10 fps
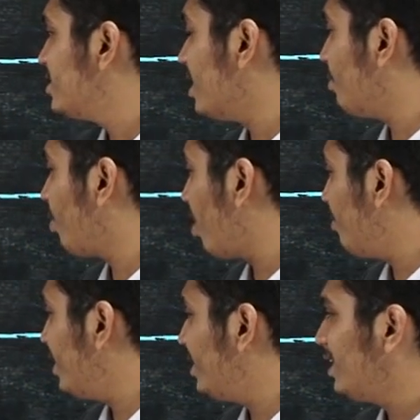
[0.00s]
shall
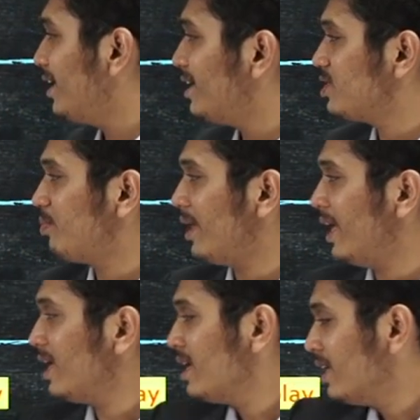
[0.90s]
prominently
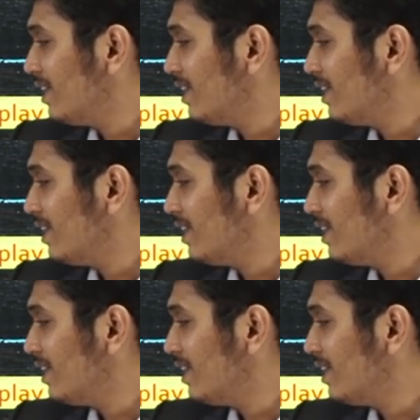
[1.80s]
display